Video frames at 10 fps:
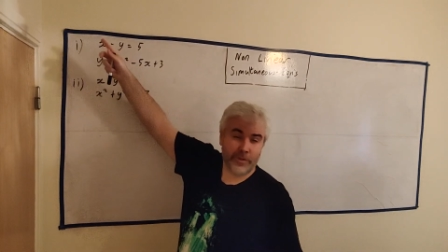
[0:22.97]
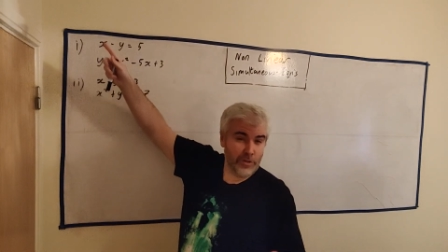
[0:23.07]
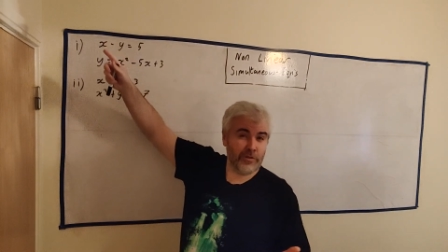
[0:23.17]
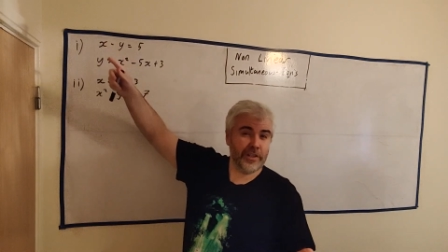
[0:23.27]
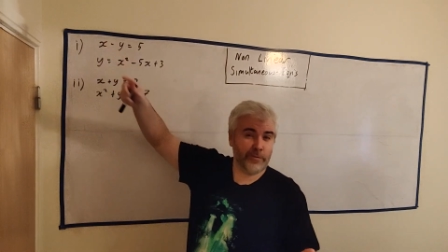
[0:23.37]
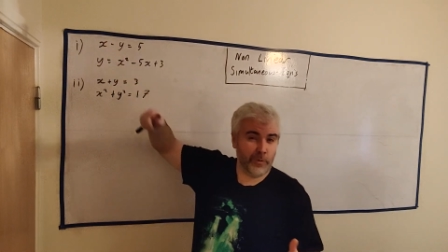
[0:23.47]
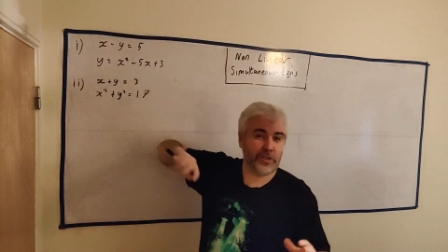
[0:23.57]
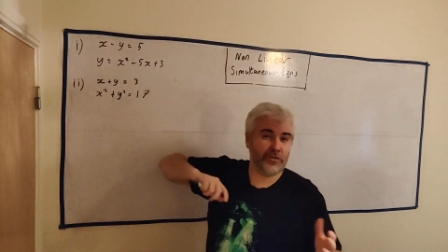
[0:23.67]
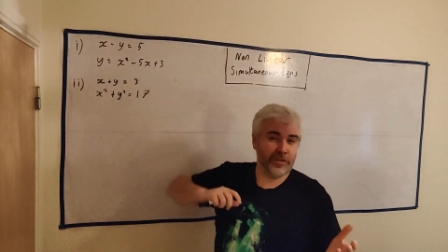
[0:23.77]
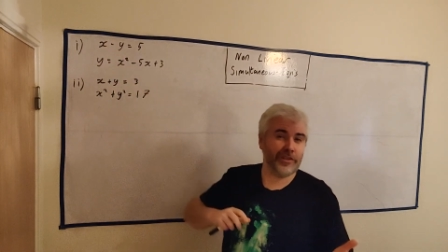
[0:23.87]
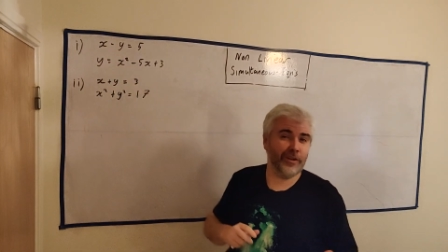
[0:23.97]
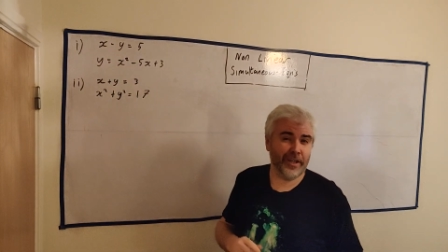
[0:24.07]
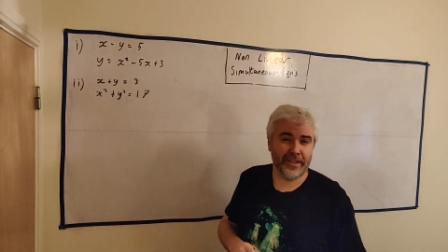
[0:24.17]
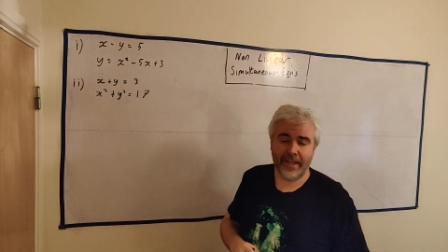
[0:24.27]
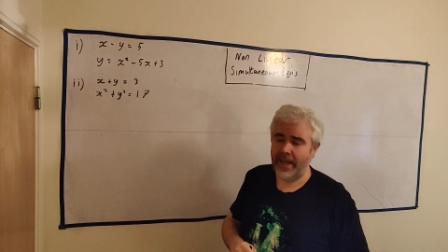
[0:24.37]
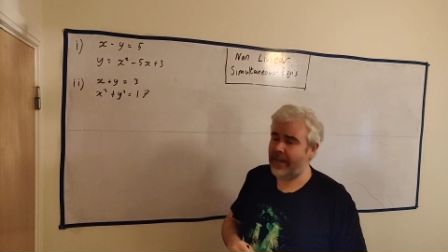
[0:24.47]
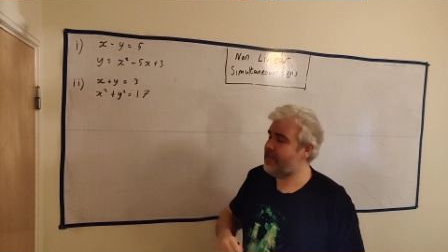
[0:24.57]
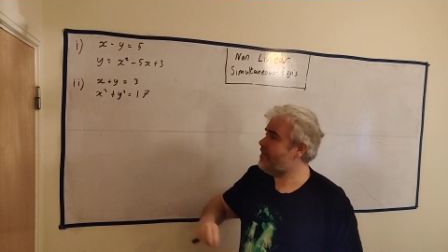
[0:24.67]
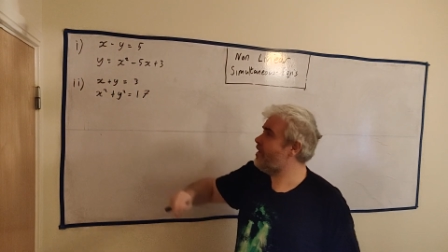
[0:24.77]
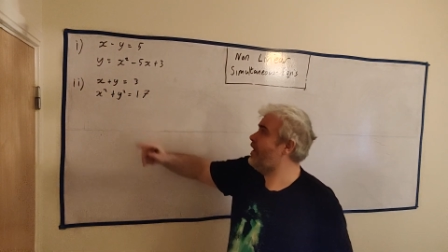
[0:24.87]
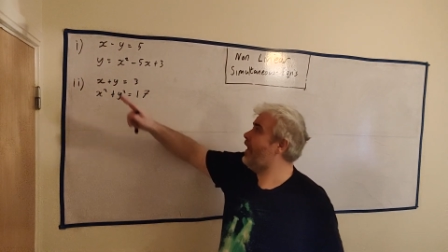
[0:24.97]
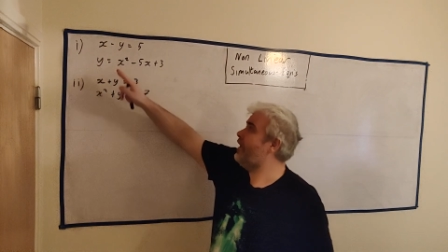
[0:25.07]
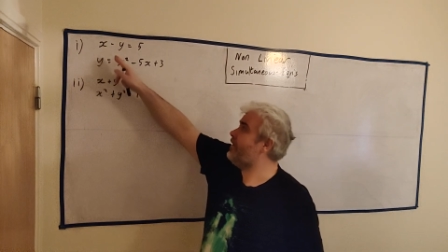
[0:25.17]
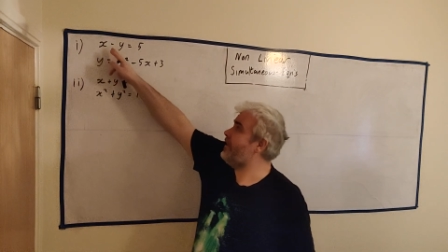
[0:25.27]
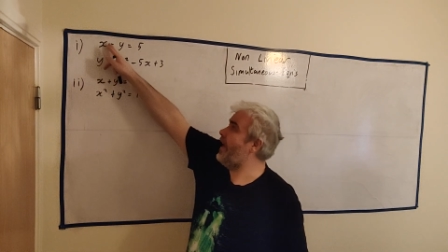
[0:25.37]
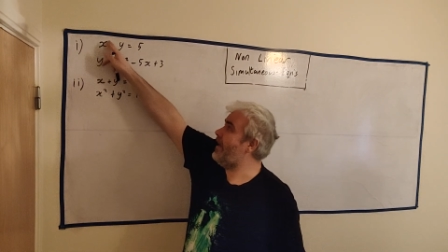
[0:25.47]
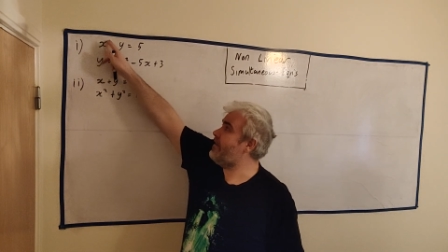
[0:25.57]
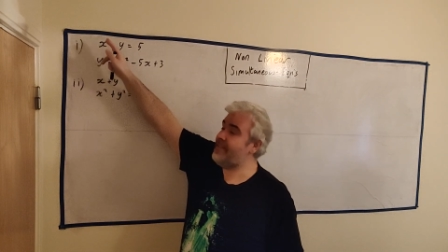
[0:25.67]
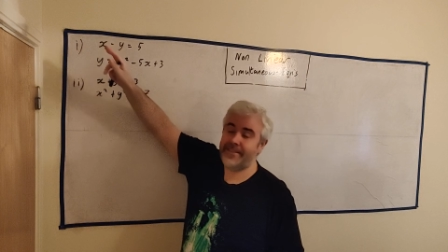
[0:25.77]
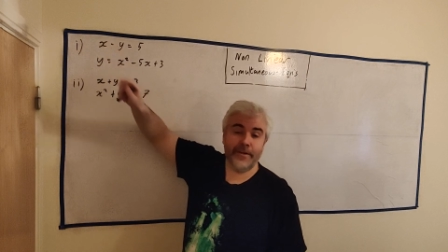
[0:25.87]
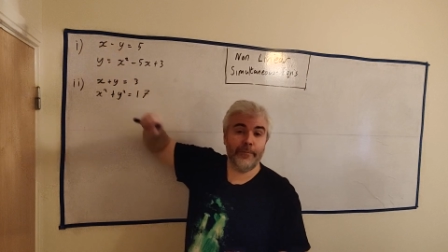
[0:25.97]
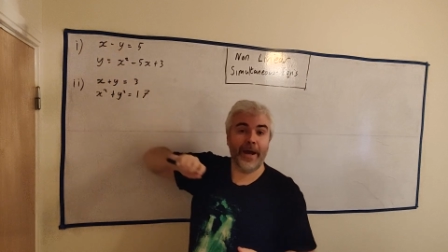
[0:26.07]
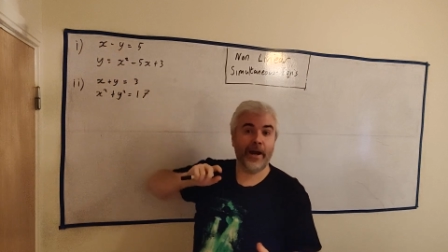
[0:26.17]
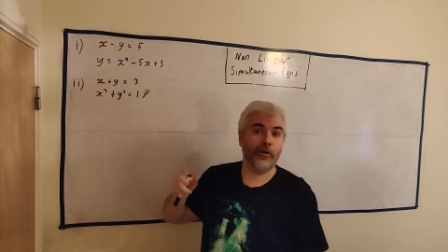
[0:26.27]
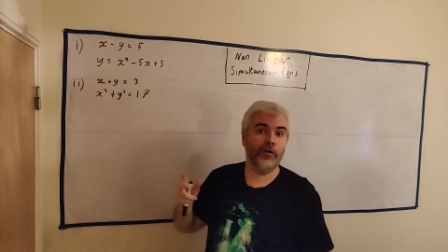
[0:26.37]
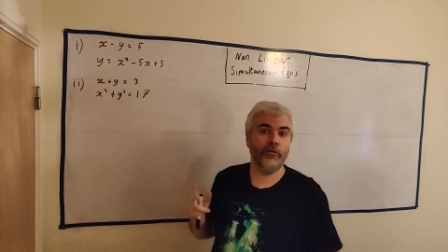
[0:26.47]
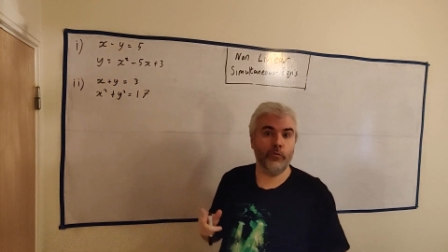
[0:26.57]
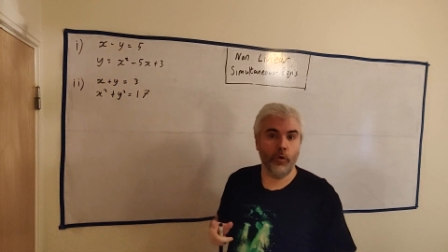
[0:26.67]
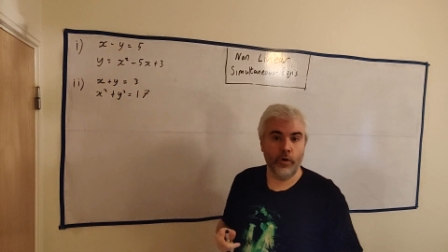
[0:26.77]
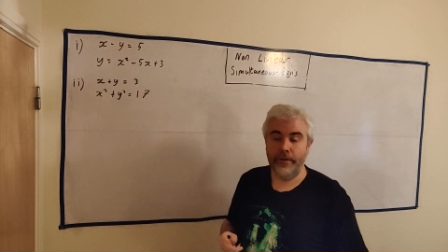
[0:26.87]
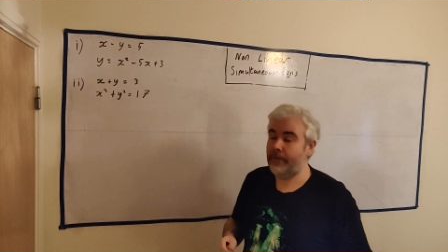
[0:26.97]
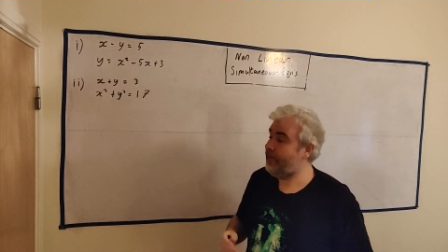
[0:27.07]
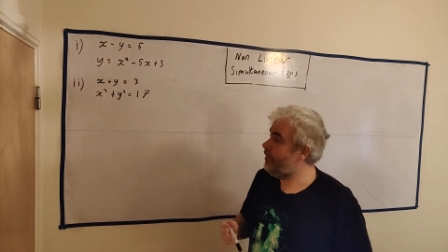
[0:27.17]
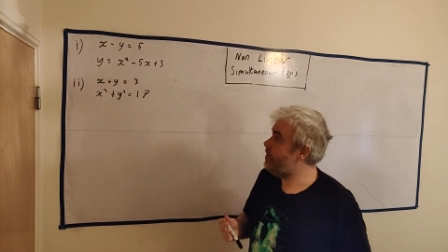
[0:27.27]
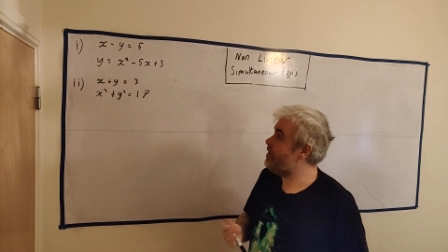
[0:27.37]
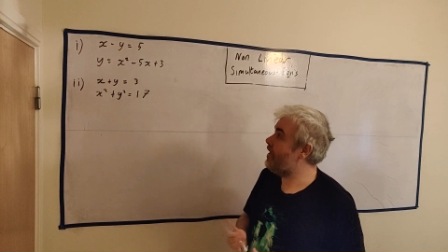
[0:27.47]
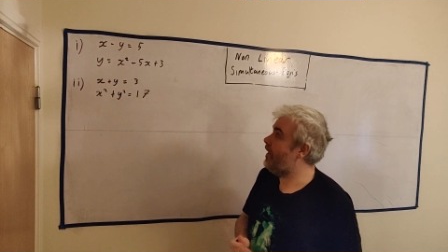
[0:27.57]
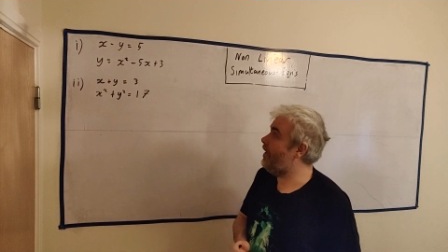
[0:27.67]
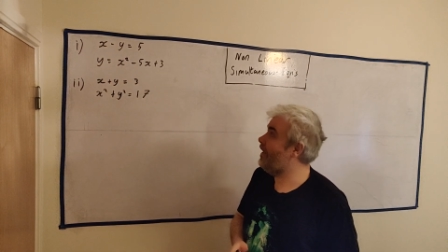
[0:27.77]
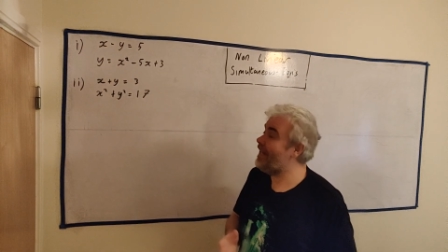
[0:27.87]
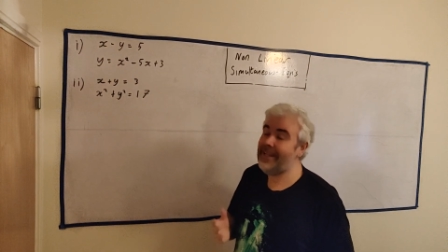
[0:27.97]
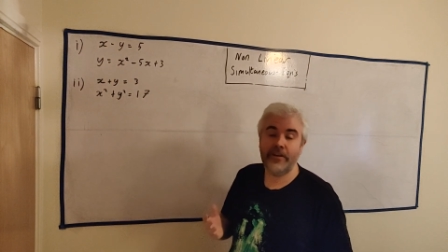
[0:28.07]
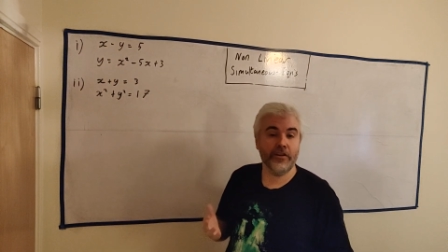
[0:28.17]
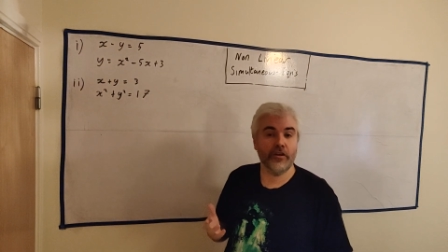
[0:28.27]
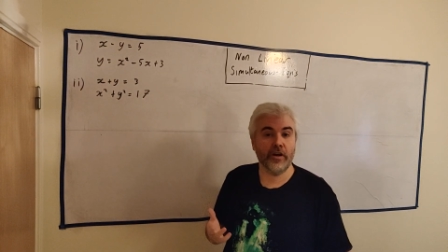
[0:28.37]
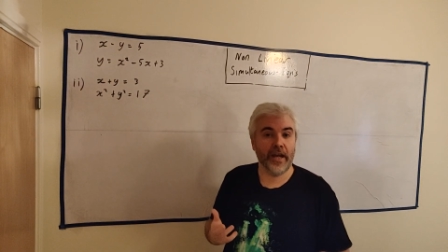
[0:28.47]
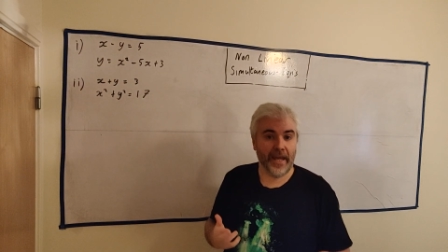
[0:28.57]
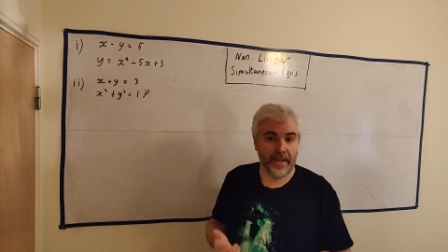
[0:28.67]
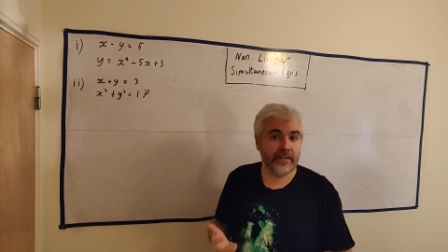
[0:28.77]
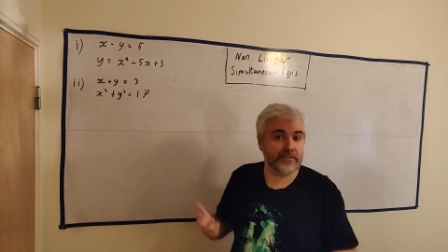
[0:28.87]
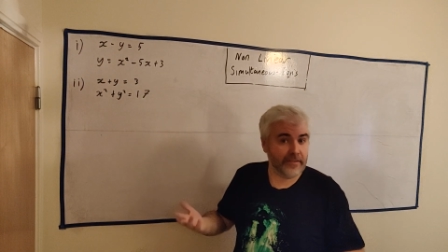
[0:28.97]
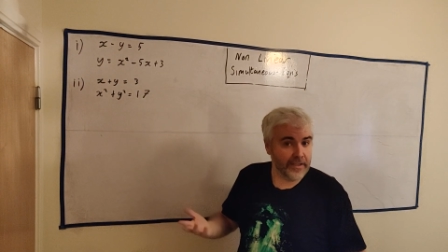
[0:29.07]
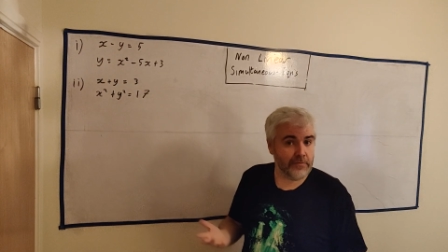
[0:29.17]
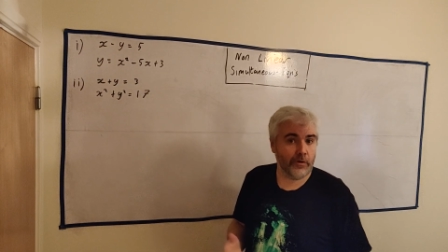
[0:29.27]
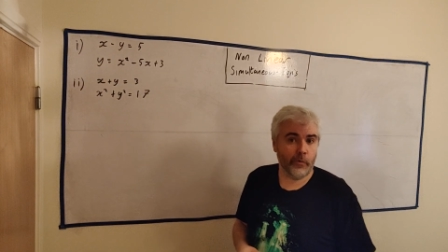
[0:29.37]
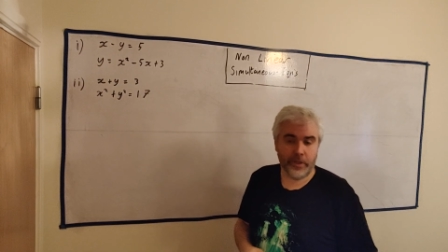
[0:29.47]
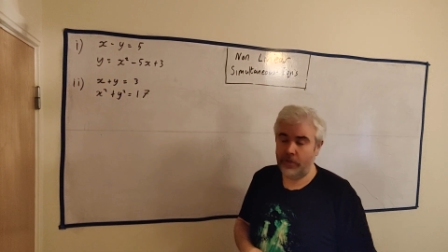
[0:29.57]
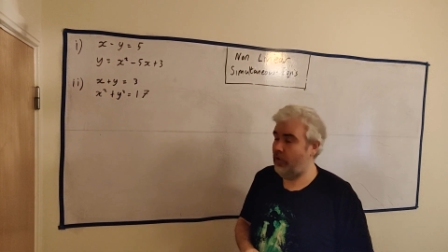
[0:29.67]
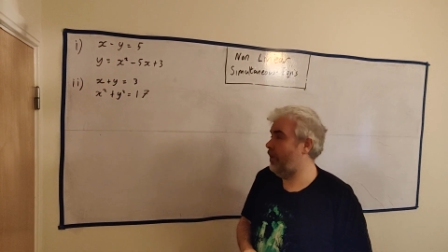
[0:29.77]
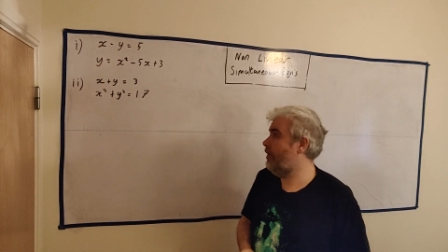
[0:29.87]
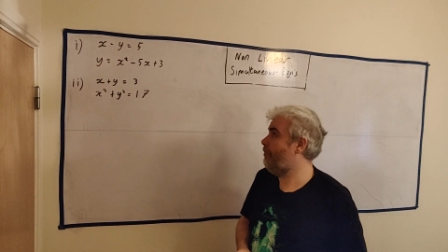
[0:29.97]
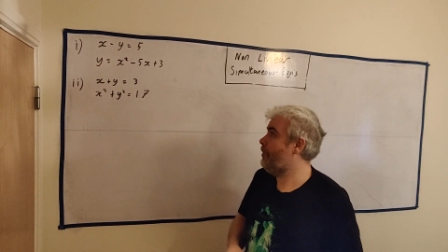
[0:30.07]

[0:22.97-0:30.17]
usually we just look at the x. The x is to the power of 1. There is a linear x, that's what we call it.